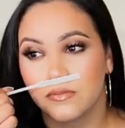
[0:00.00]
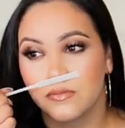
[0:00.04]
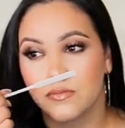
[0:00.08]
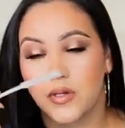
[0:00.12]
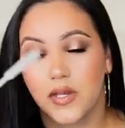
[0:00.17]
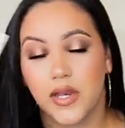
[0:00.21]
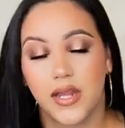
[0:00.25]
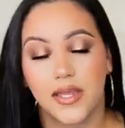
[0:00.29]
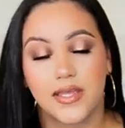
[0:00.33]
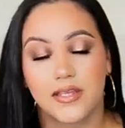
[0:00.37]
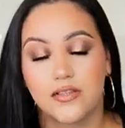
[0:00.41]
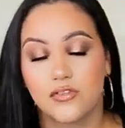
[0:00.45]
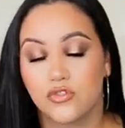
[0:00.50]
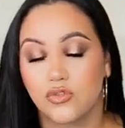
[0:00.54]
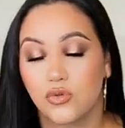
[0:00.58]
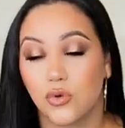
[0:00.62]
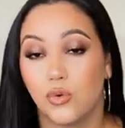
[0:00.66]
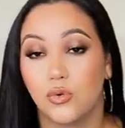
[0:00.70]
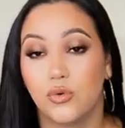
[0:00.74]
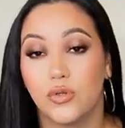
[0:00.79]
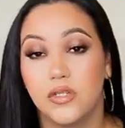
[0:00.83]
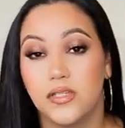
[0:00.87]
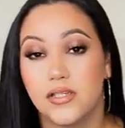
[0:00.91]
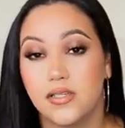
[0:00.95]
but I can
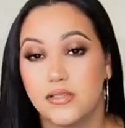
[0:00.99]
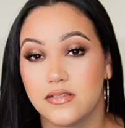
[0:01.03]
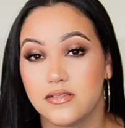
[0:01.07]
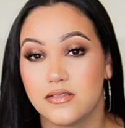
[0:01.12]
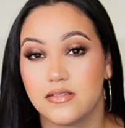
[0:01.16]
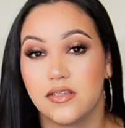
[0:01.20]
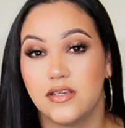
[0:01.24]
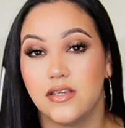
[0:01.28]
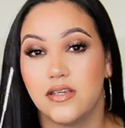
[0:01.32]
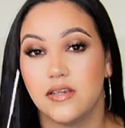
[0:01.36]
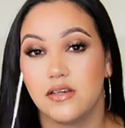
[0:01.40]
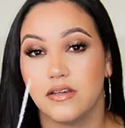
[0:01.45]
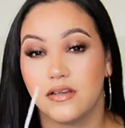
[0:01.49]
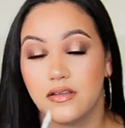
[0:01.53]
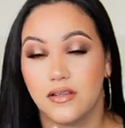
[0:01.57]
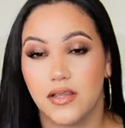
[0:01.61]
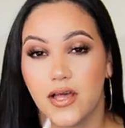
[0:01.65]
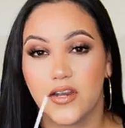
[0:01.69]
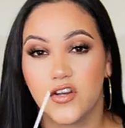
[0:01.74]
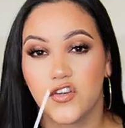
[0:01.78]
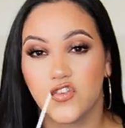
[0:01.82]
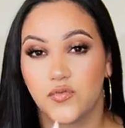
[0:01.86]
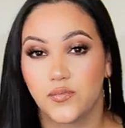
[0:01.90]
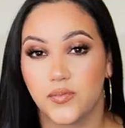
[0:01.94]
totally see a
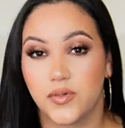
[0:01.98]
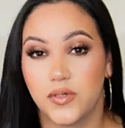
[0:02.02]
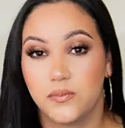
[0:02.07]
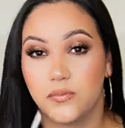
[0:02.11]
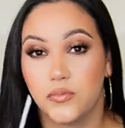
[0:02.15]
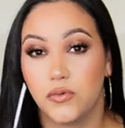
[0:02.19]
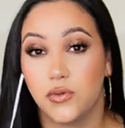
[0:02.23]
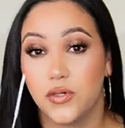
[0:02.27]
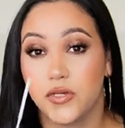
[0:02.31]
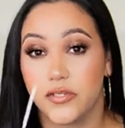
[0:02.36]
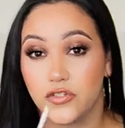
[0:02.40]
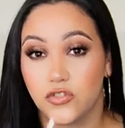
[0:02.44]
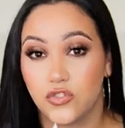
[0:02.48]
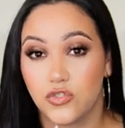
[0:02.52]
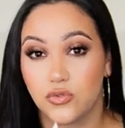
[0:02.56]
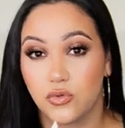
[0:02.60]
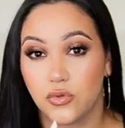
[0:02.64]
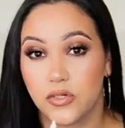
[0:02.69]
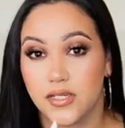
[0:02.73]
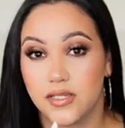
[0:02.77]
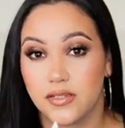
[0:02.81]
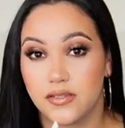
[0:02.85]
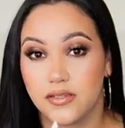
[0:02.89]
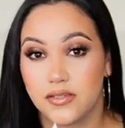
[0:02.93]
lot of people
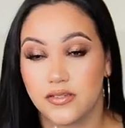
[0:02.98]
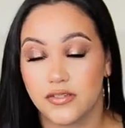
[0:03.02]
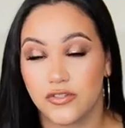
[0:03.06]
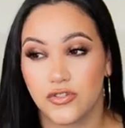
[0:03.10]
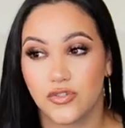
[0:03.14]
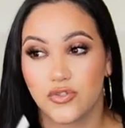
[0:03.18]
enjoying this.